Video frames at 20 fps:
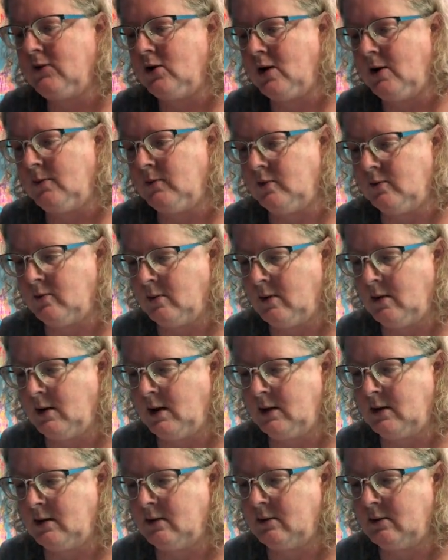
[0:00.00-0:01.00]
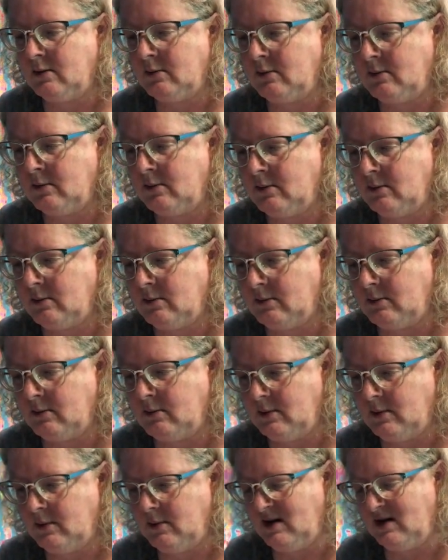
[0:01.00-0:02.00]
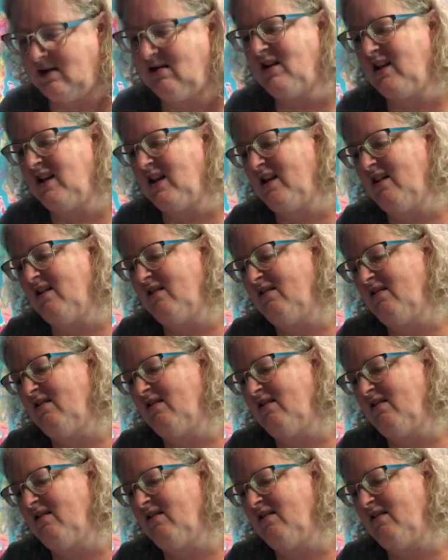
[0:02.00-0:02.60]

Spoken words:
time to write. Right, is there anything here?